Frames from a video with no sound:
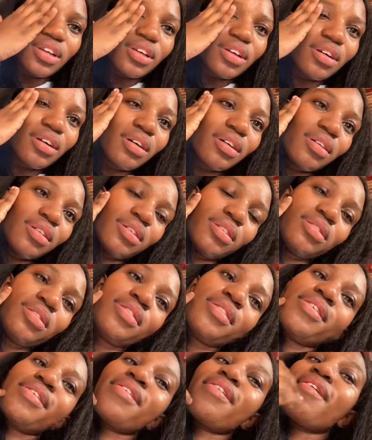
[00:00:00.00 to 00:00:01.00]
Oh.
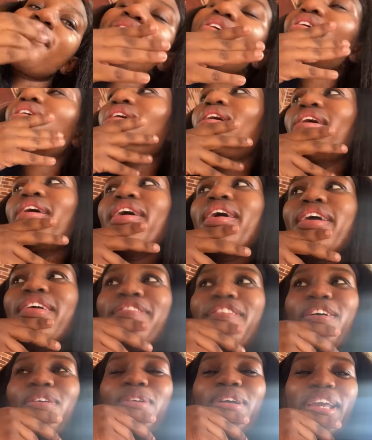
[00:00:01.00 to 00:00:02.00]

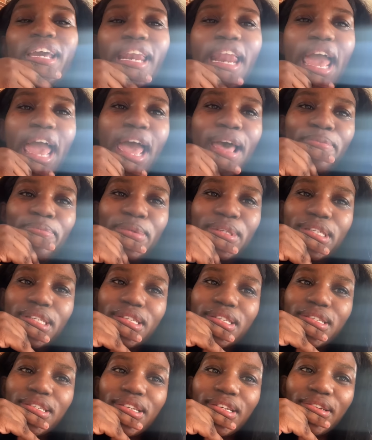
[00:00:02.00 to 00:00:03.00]
I do not get
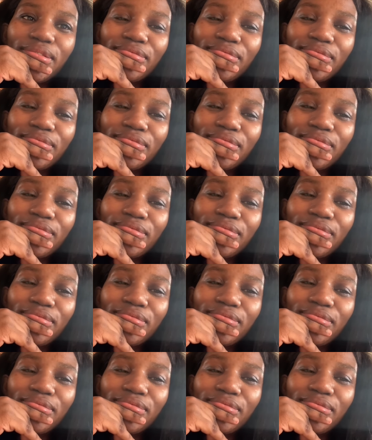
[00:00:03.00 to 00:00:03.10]
F's.